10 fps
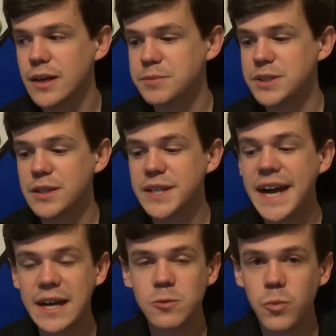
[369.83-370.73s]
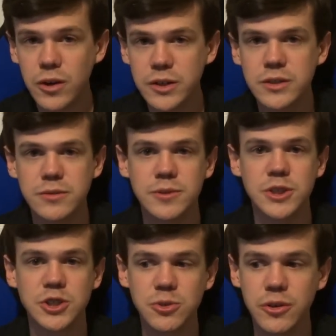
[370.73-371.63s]
I'm still in Act One for the
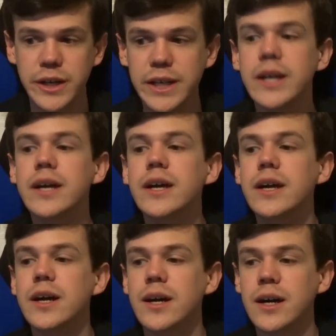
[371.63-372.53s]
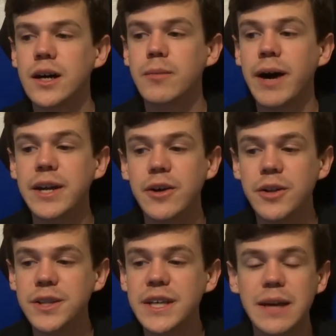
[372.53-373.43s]
story, um, I know
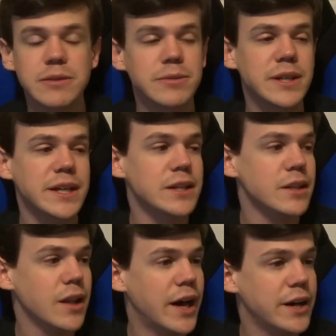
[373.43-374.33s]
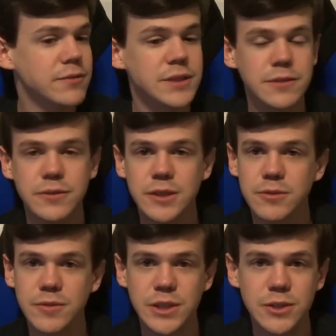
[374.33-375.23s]
that the game has been getting a lot of different
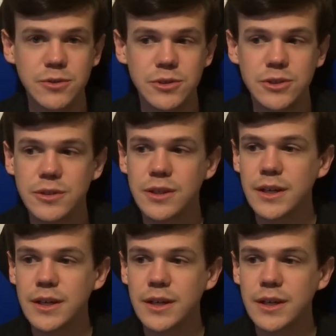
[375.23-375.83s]
reviews.